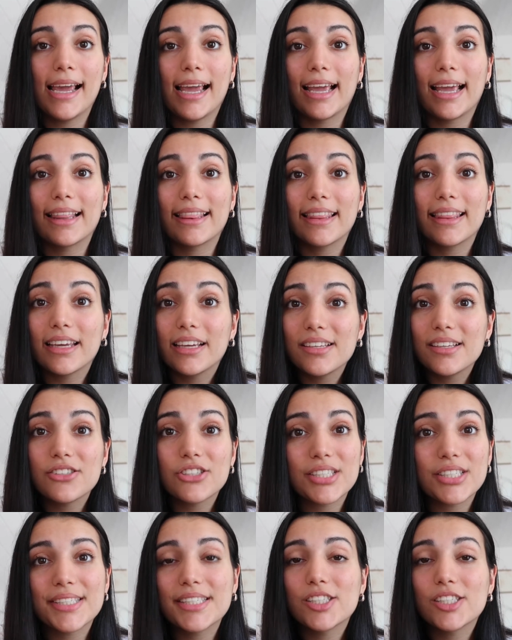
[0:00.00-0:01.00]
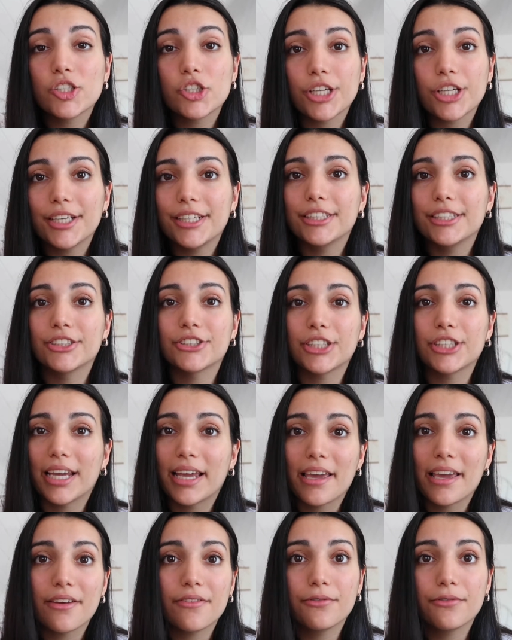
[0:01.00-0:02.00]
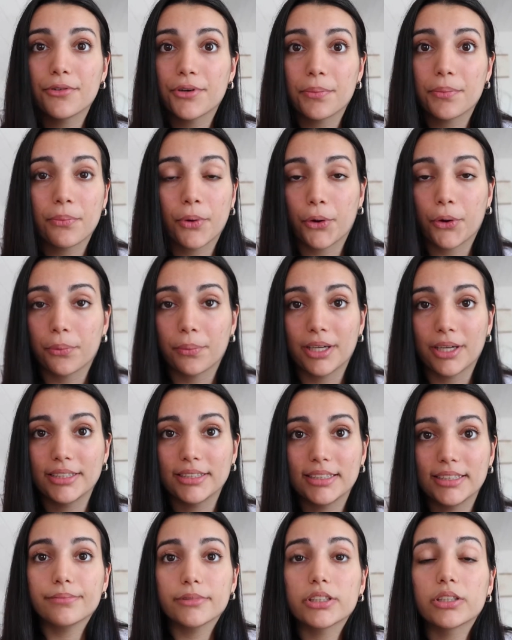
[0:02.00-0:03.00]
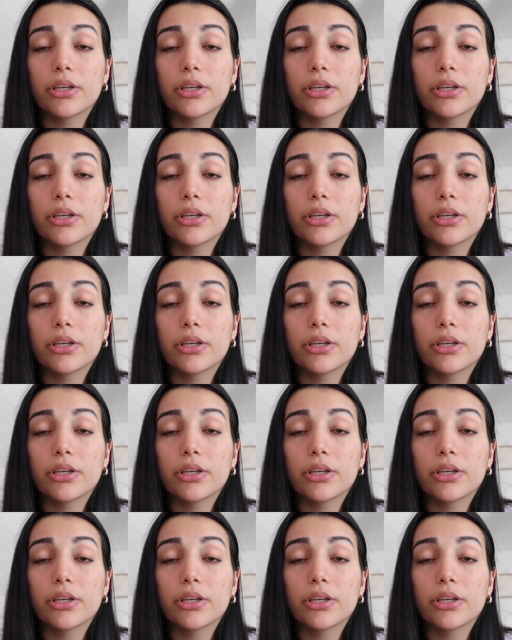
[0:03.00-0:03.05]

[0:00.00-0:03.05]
And they can just change every moment.